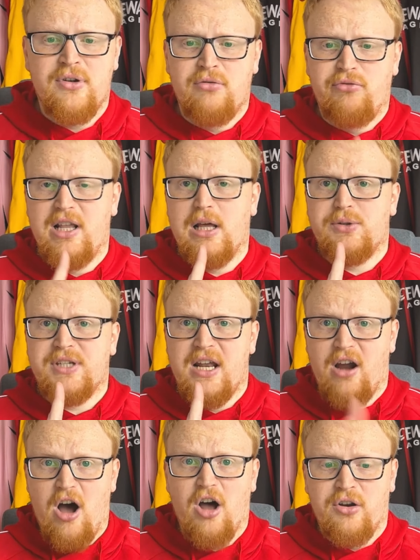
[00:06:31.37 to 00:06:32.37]
reload skin
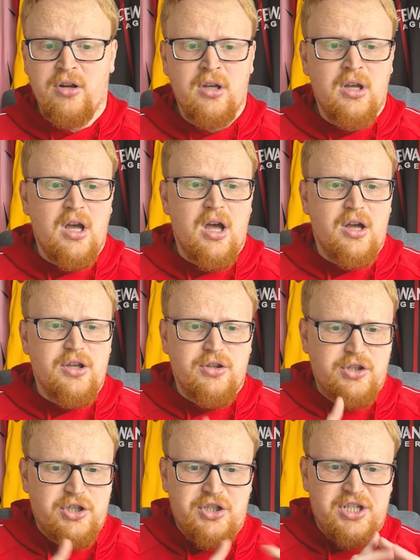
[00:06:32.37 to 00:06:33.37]
on,
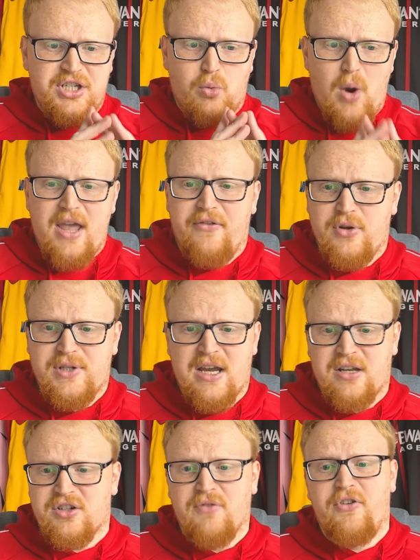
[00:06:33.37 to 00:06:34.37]
you just need to wait a few
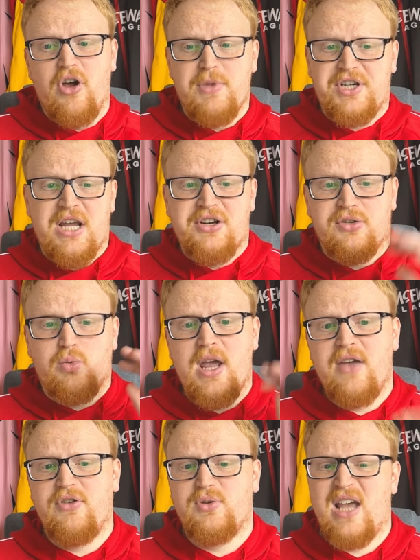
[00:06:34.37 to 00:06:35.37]
seconds, confirm your changes, wait a
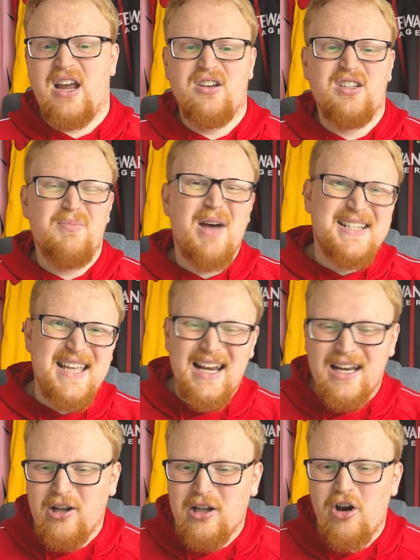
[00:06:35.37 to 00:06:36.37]
few seconds. It might take a
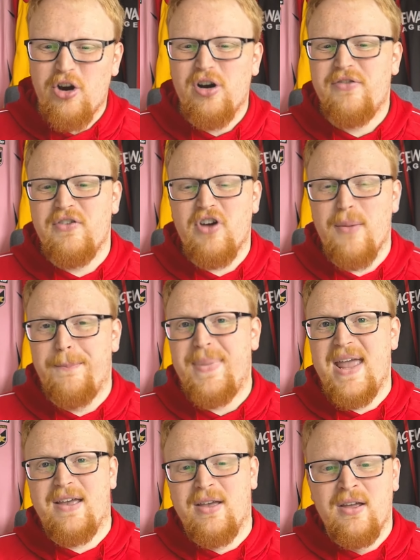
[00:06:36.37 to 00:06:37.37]
little longer if you've got a
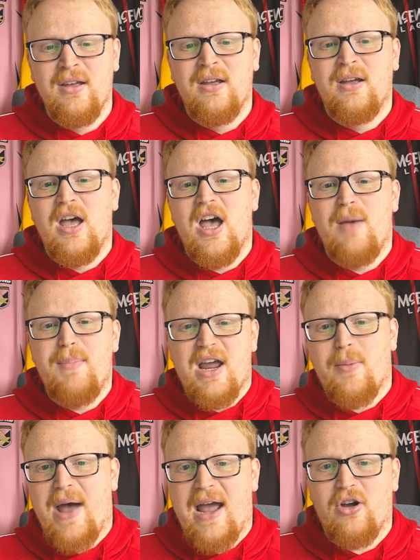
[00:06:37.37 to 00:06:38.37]
big mega
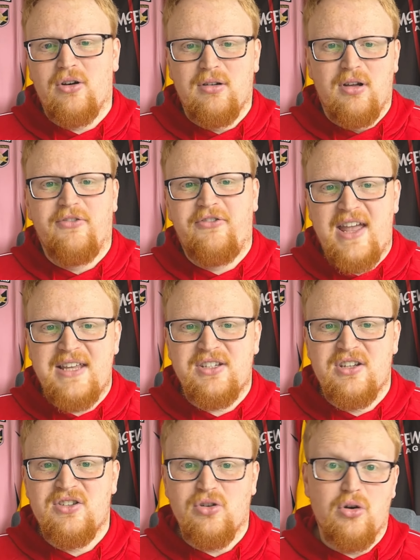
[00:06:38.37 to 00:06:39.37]
pack of
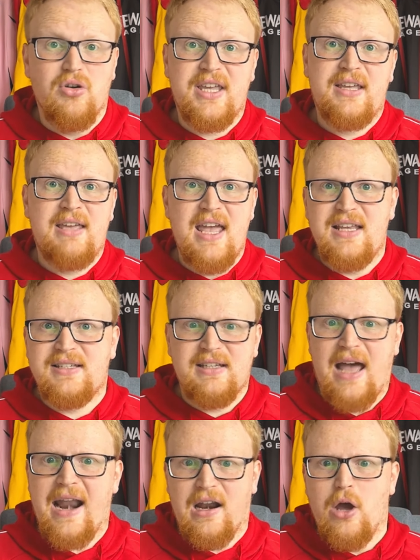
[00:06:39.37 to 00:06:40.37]
faces or kits
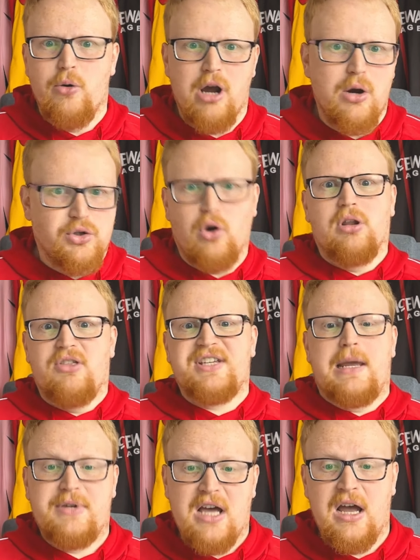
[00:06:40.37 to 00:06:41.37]
and logos all at the
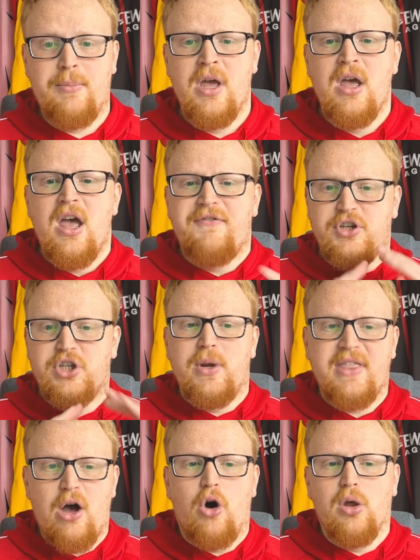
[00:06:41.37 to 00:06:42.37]
same time. If you're doing
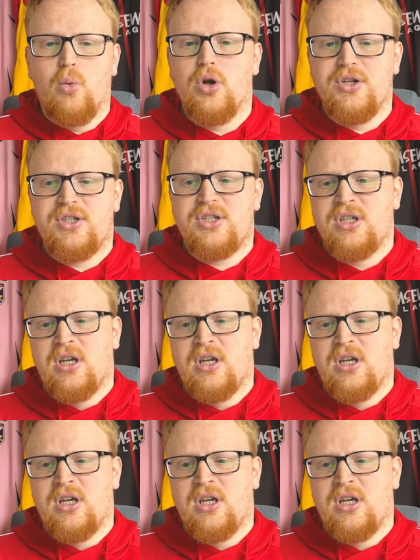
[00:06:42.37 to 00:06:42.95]
that all at once,